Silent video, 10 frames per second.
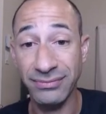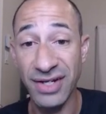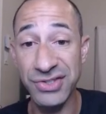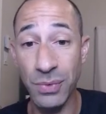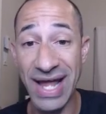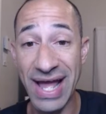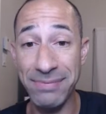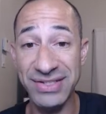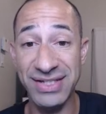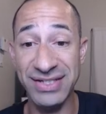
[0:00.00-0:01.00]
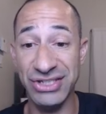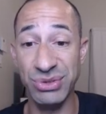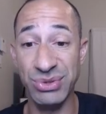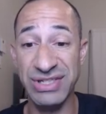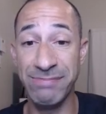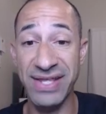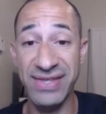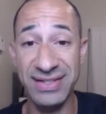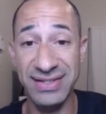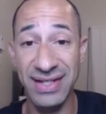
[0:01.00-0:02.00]
So what happens is you spin
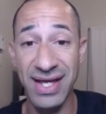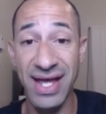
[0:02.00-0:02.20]
this